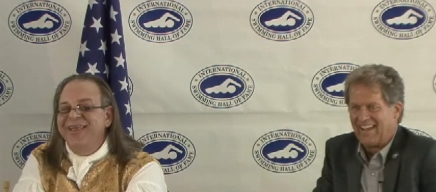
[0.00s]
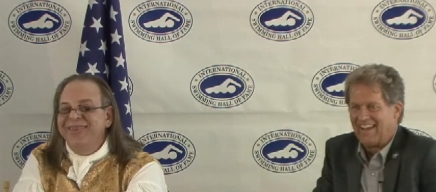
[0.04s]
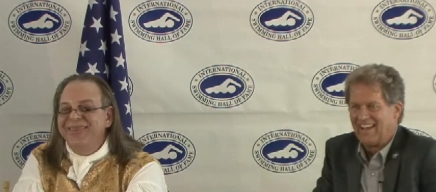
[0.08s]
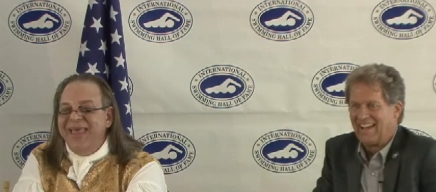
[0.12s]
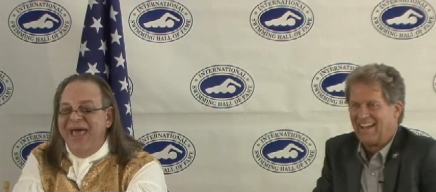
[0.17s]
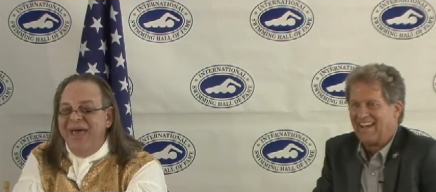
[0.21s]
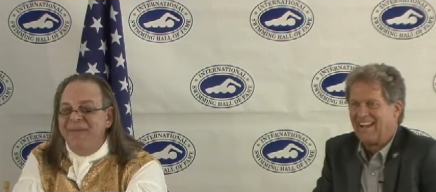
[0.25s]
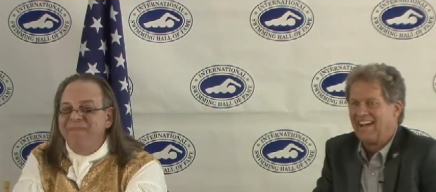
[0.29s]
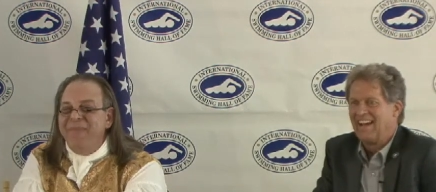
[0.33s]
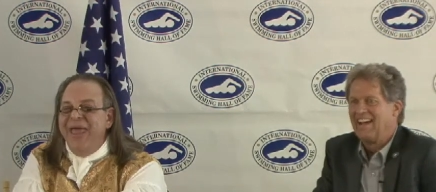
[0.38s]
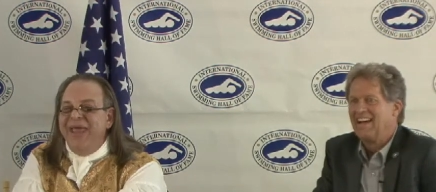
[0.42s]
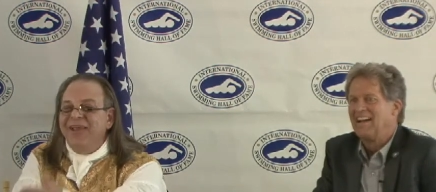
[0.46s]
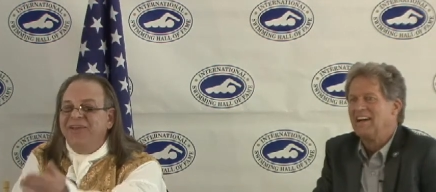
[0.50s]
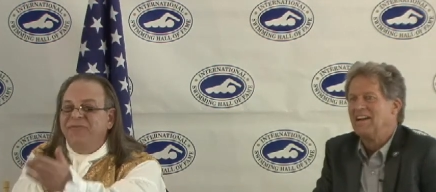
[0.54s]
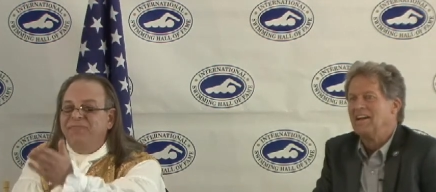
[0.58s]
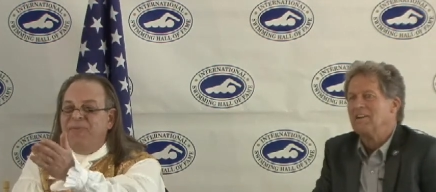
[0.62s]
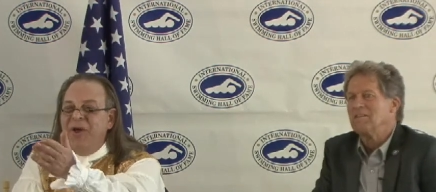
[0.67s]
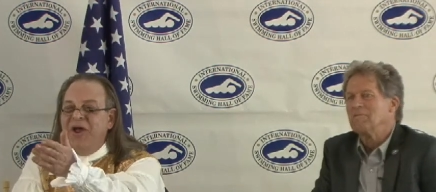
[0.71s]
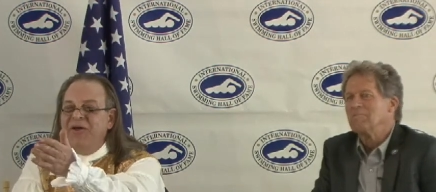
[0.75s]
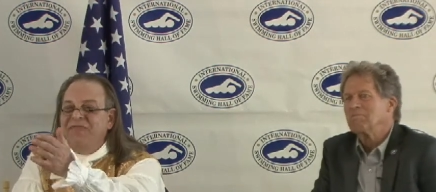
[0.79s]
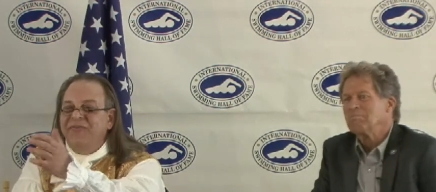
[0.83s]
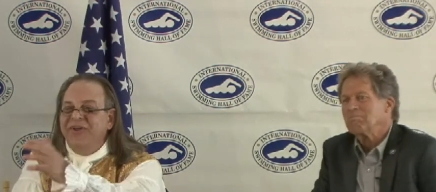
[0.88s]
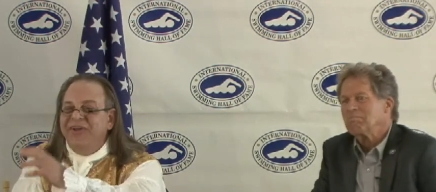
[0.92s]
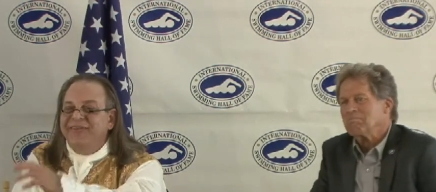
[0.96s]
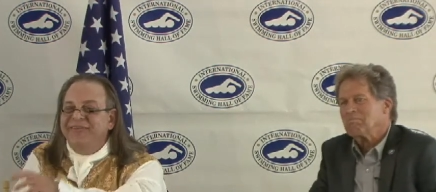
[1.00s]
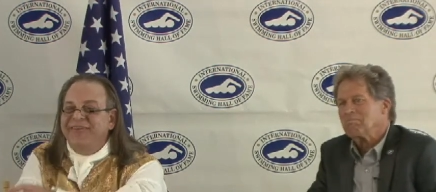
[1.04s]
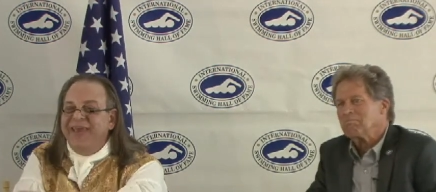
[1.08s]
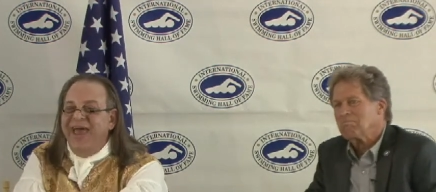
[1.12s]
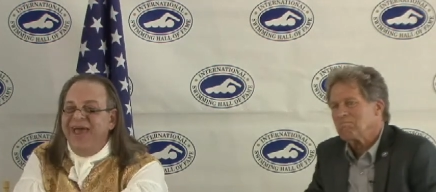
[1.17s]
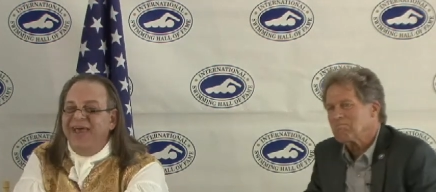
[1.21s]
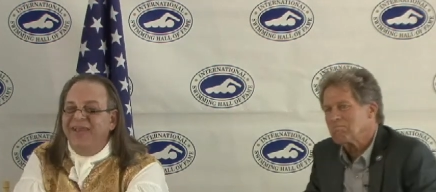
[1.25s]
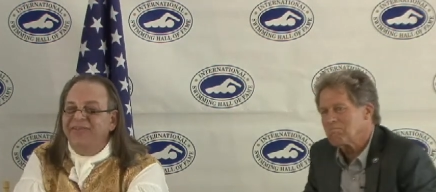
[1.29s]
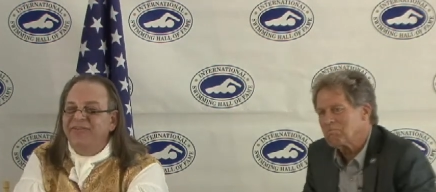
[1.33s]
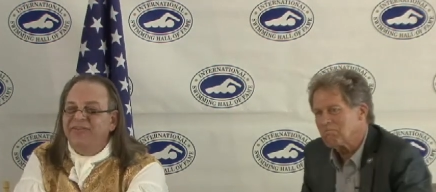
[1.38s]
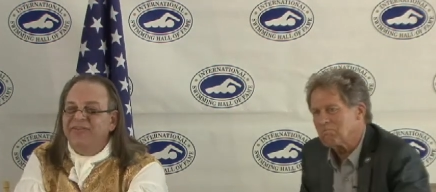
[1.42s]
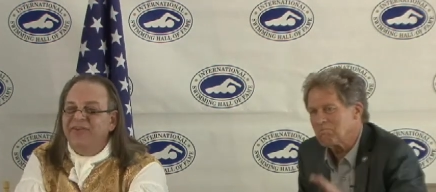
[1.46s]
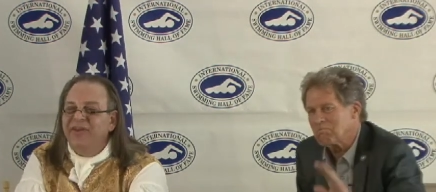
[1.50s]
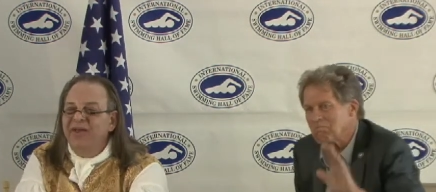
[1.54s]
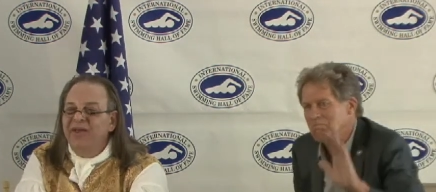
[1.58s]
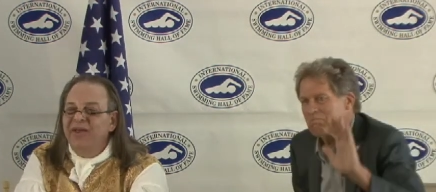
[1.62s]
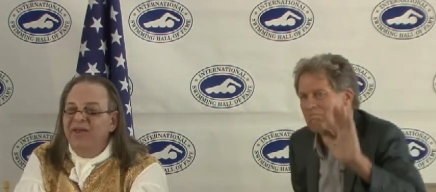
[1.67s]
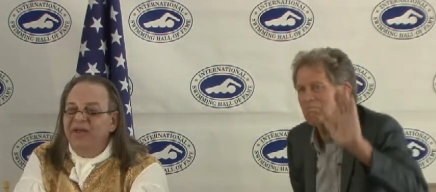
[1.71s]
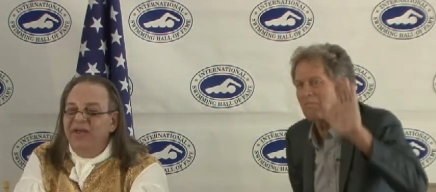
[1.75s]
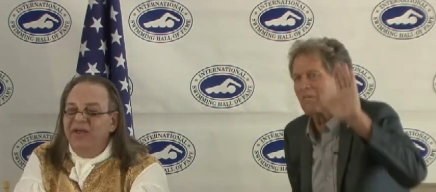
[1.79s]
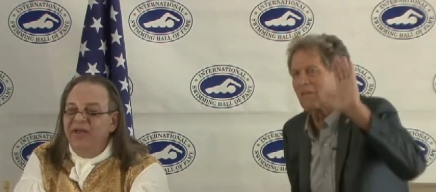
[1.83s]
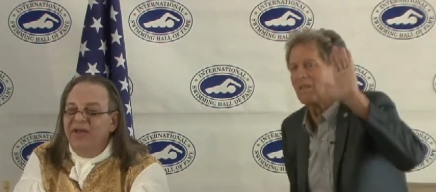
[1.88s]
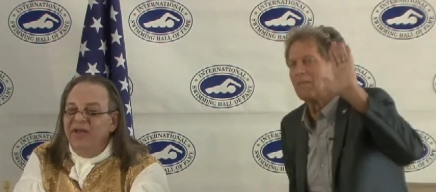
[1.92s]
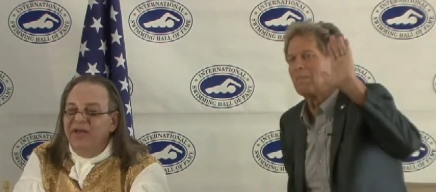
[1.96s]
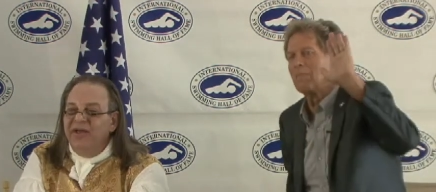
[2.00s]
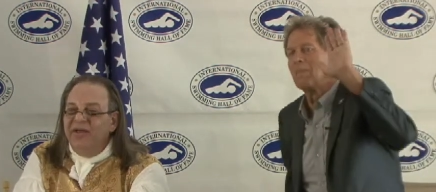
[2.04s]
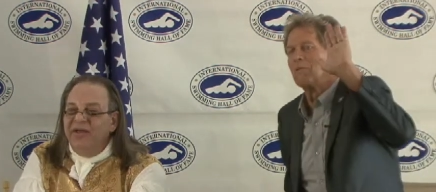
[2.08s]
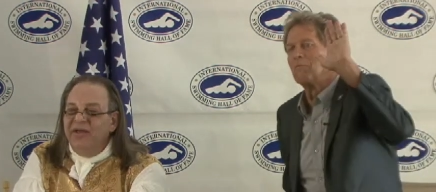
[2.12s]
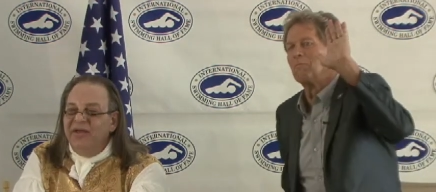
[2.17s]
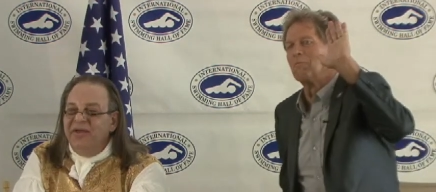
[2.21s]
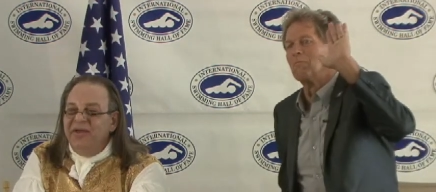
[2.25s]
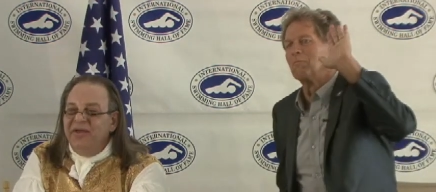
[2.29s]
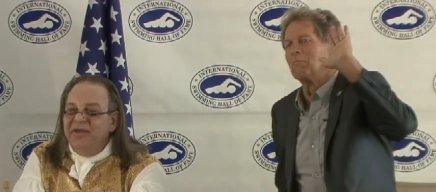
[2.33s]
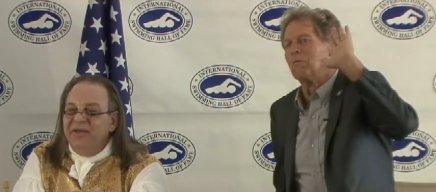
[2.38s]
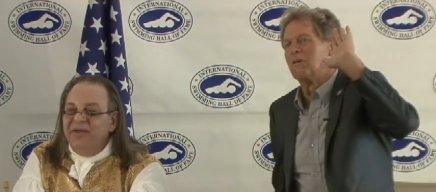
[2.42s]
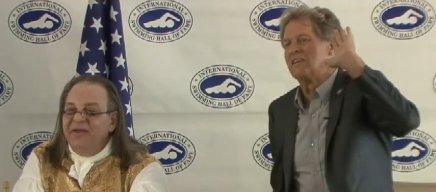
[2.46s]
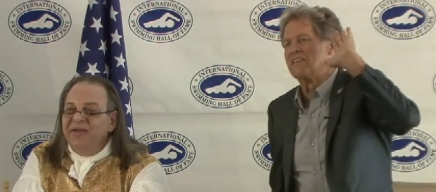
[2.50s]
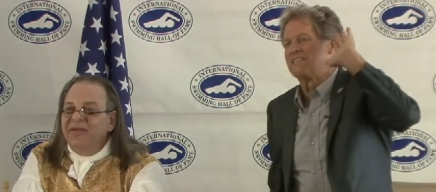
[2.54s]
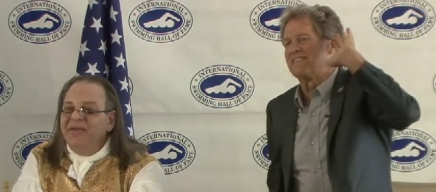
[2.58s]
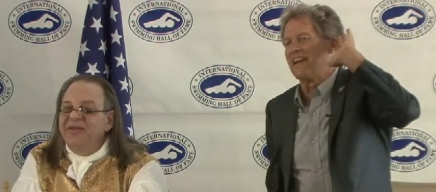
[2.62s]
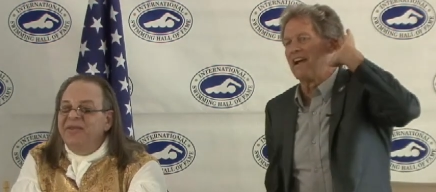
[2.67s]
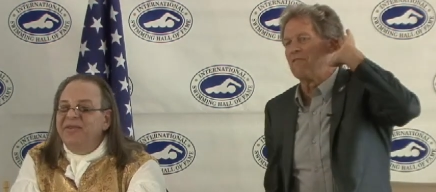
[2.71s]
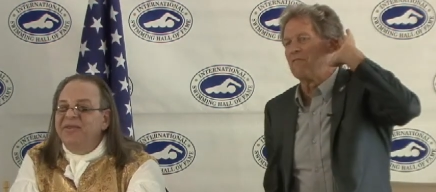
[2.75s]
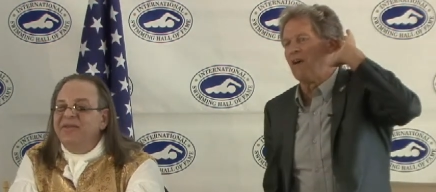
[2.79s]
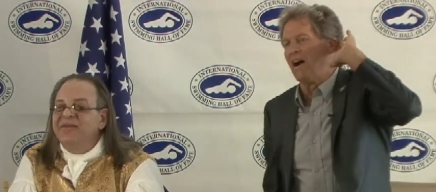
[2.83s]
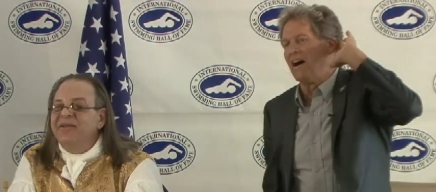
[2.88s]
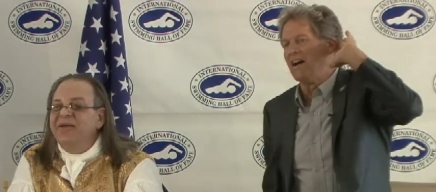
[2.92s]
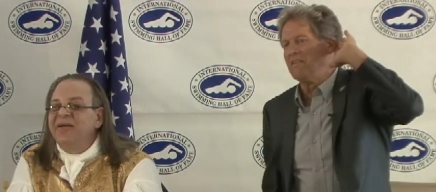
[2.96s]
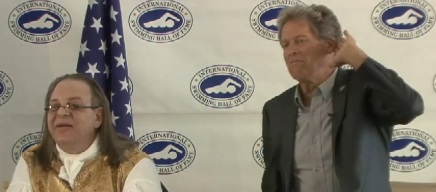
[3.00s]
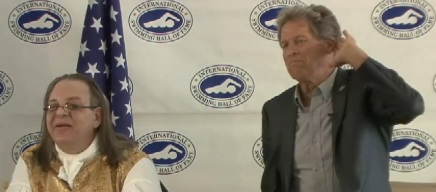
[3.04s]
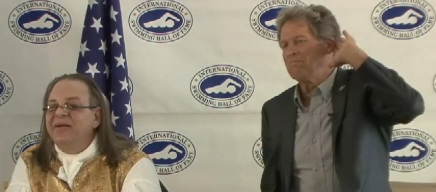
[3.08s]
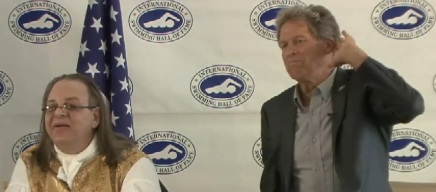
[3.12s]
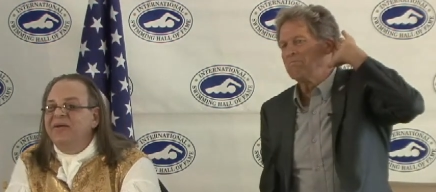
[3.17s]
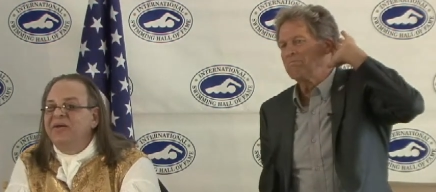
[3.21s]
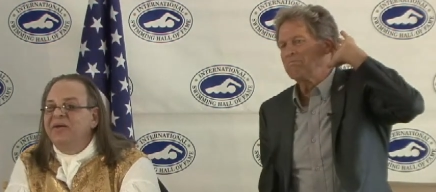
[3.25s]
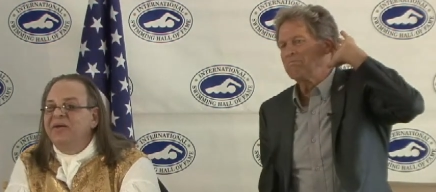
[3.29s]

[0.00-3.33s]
Speaker 1: That makes perfect sense. What did you say, Ron?